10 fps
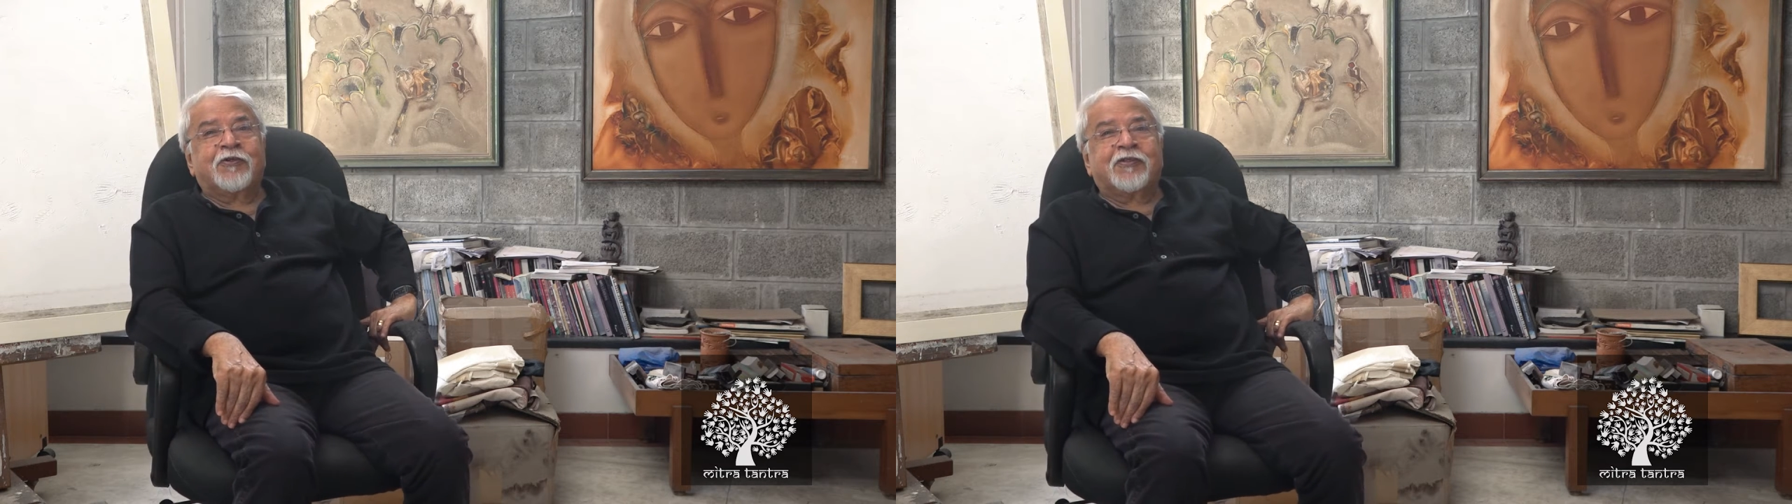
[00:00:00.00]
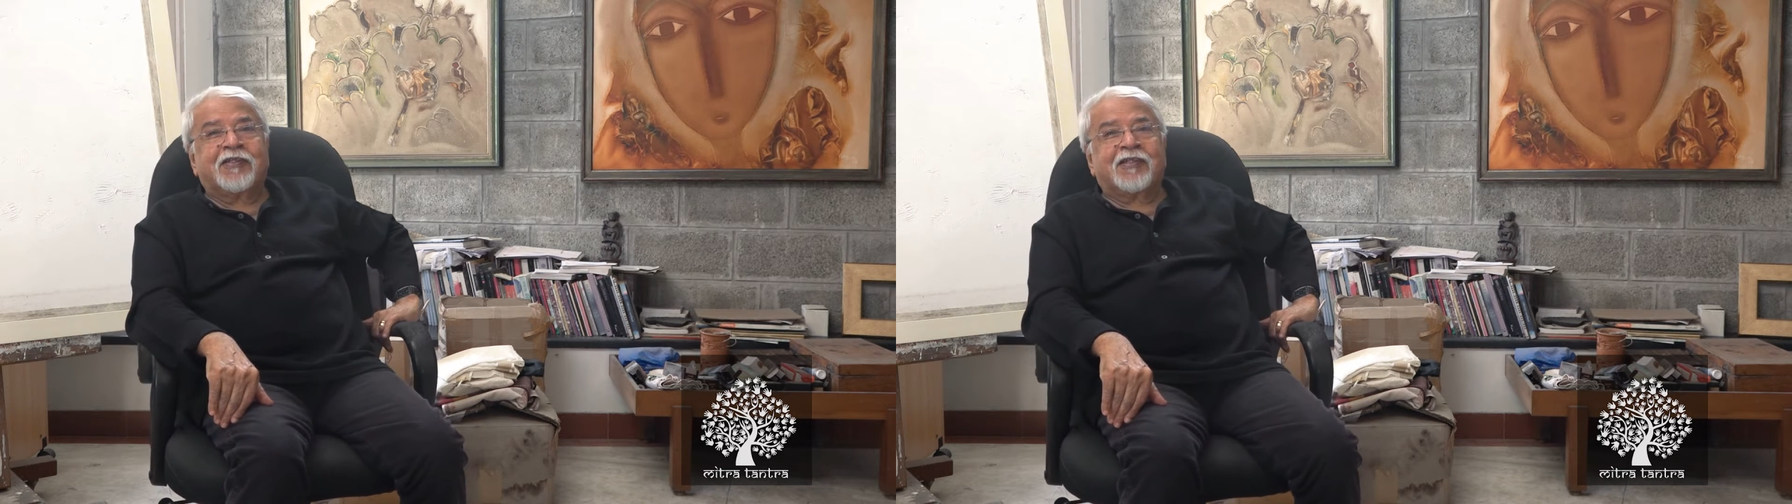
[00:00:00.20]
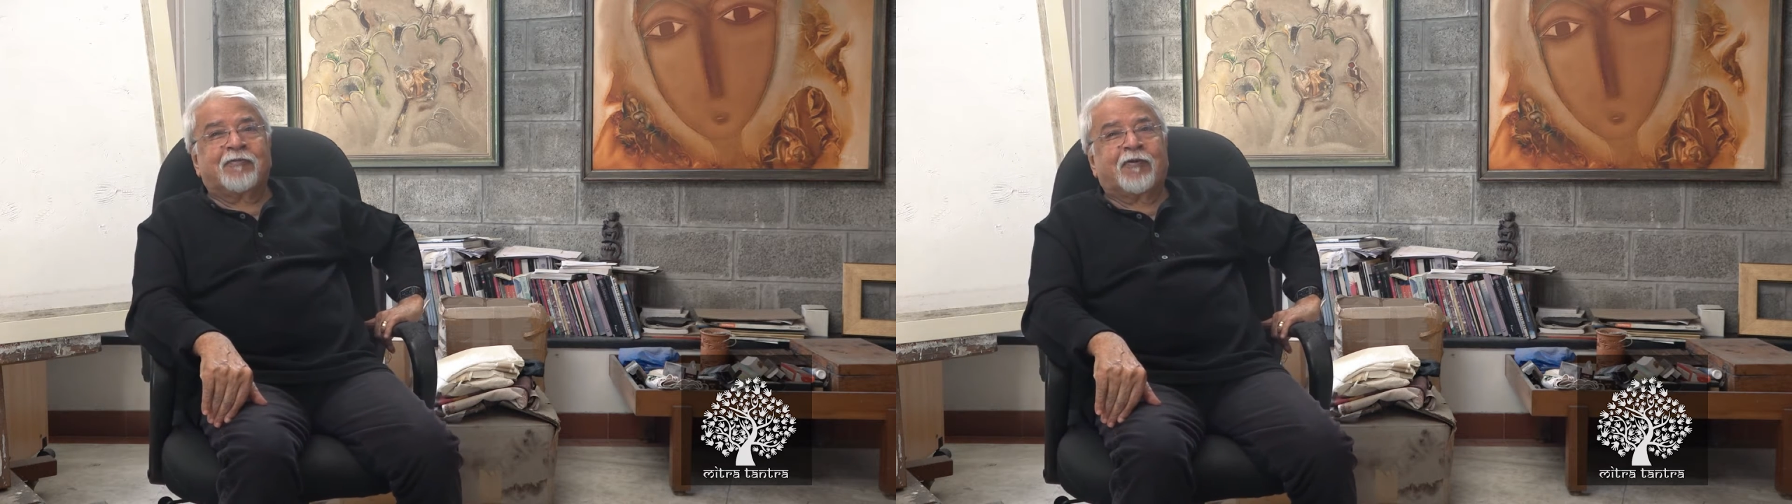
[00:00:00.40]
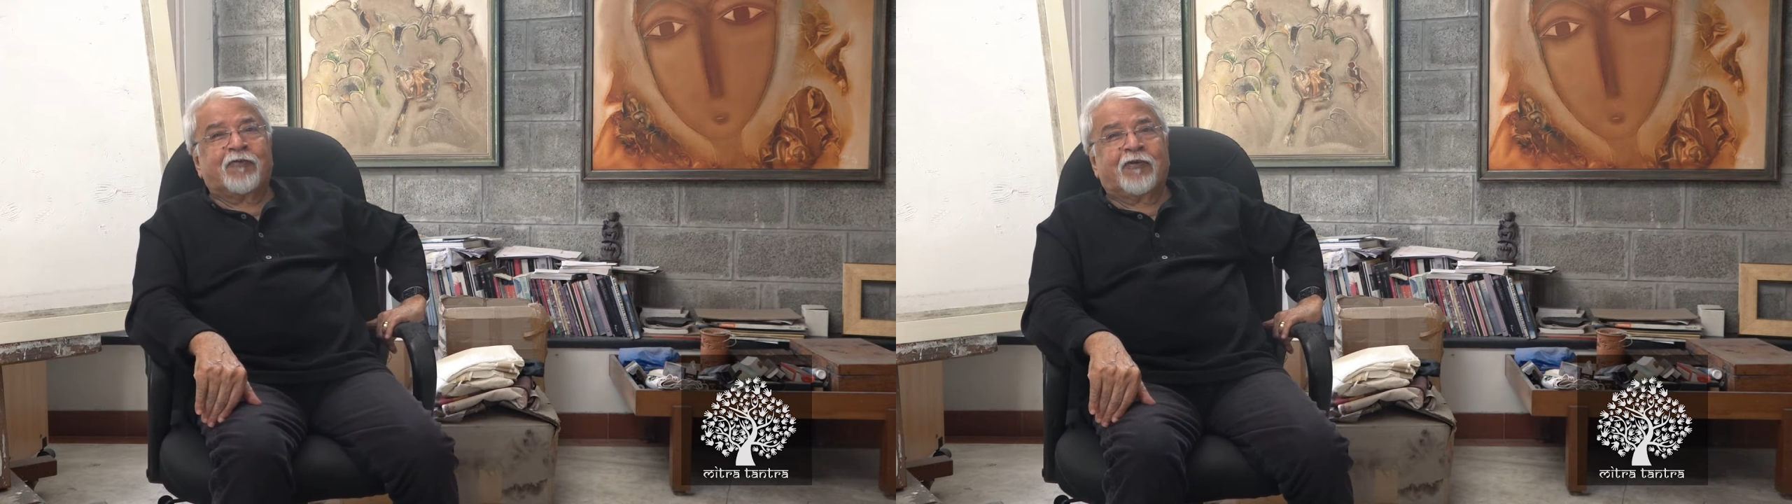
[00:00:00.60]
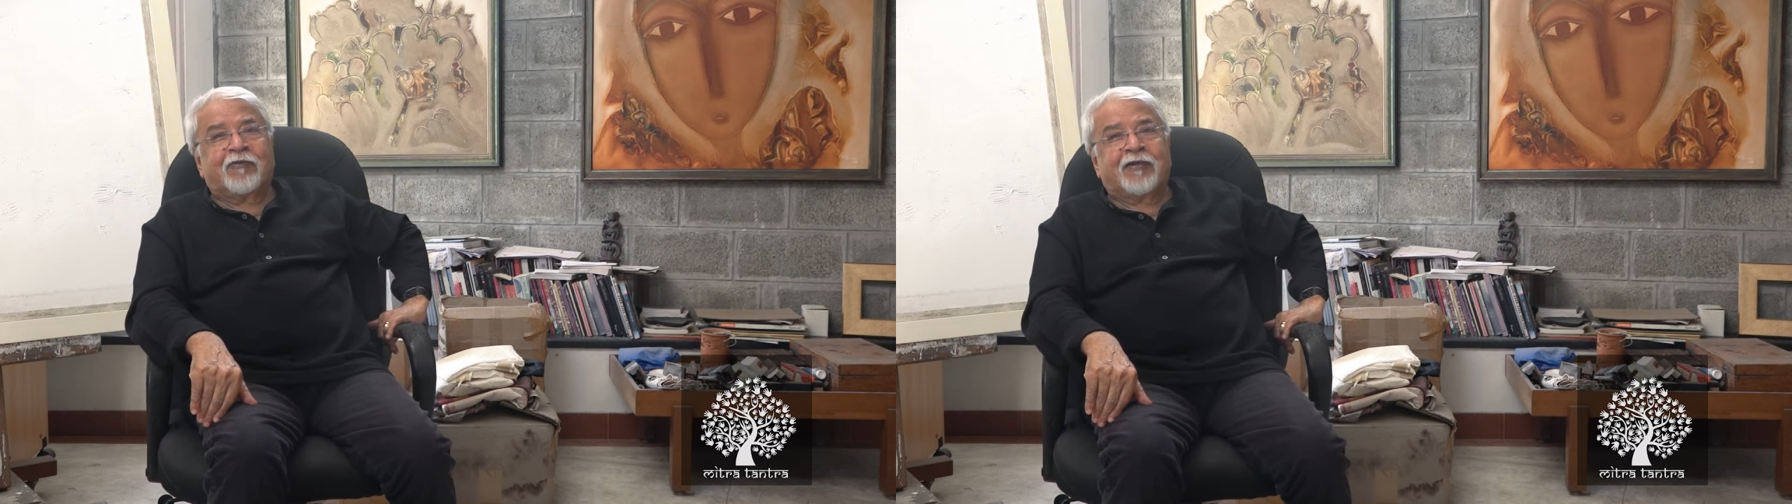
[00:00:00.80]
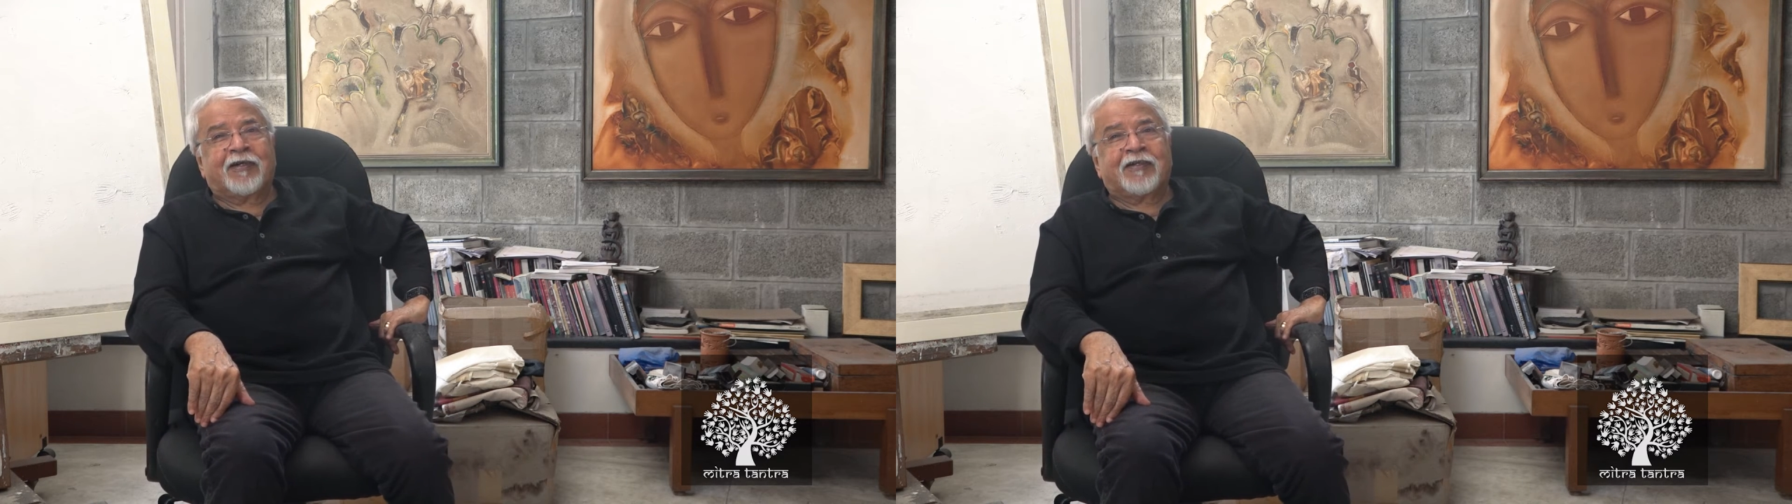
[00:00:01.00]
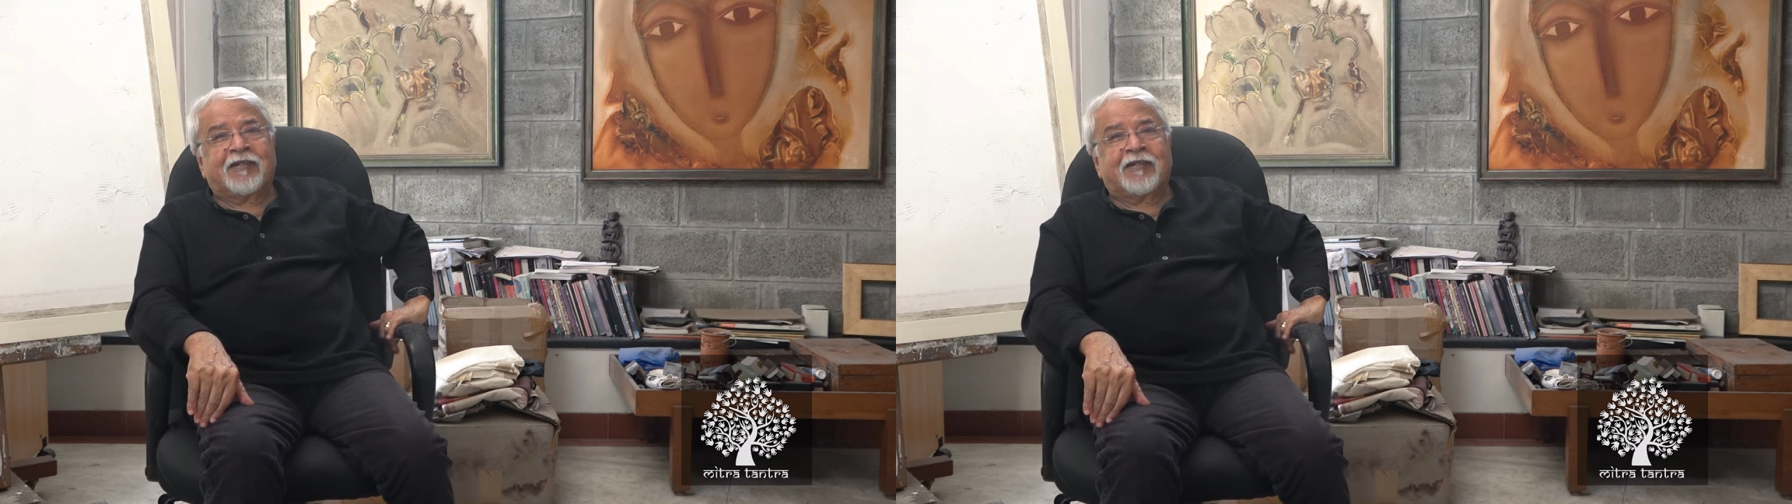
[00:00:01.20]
to see some of your work.